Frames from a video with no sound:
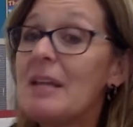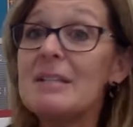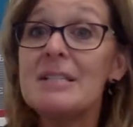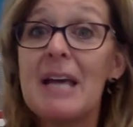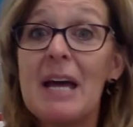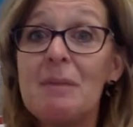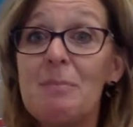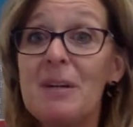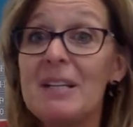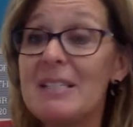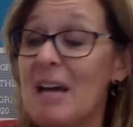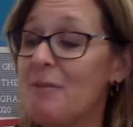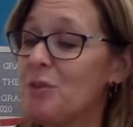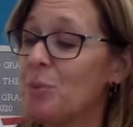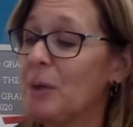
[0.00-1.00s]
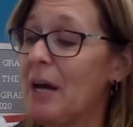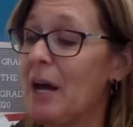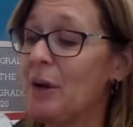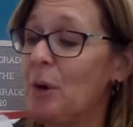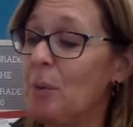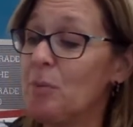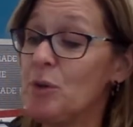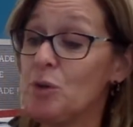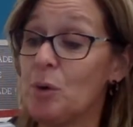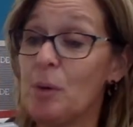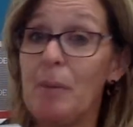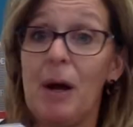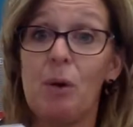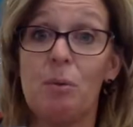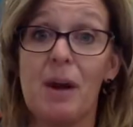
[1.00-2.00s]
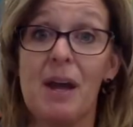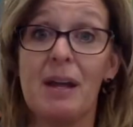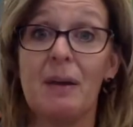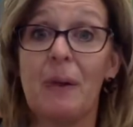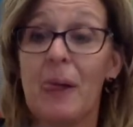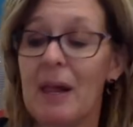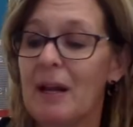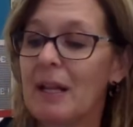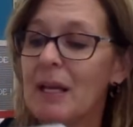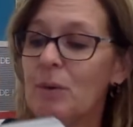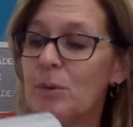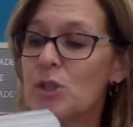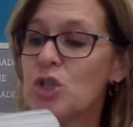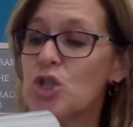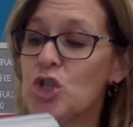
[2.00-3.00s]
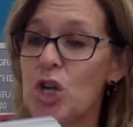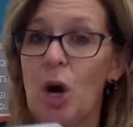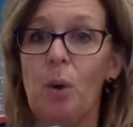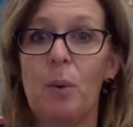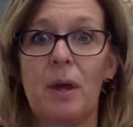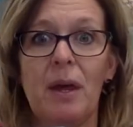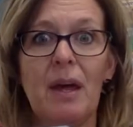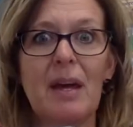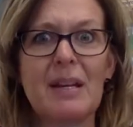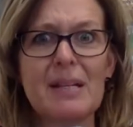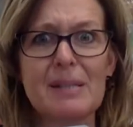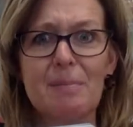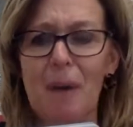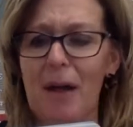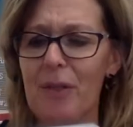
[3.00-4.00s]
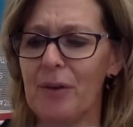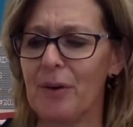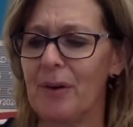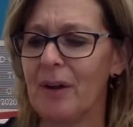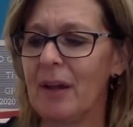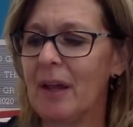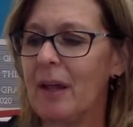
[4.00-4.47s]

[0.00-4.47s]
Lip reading: 10 minutes after we got home, the doorbell rang. It was Joey and his mother.